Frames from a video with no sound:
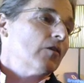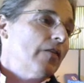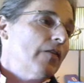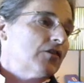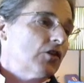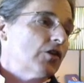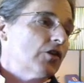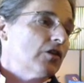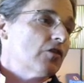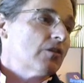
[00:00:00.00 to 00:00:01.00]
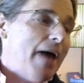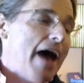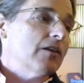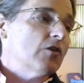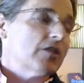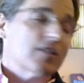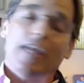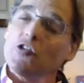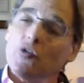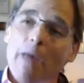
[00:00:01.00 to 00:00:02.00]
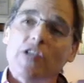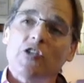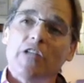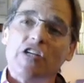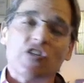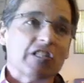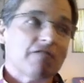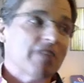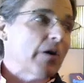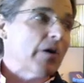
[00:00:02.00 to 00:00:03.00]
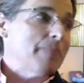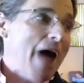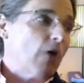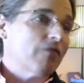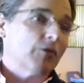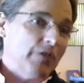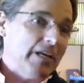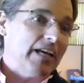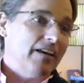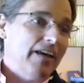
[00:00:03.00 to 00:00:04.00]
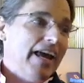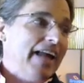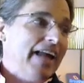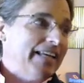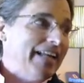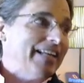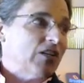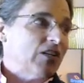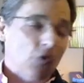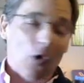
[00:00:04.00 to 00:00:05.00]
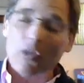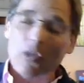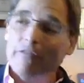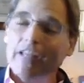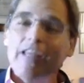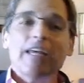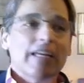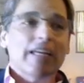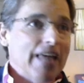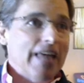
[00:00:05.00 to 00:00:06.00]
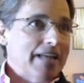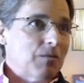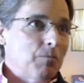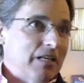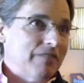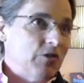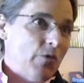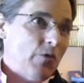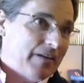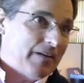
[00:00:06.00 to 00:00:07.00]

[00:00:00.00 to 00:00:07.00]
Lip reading: That's the good news. The bad news is that your imagination is a very powerful thing, and to get control of it takes a bit of doing.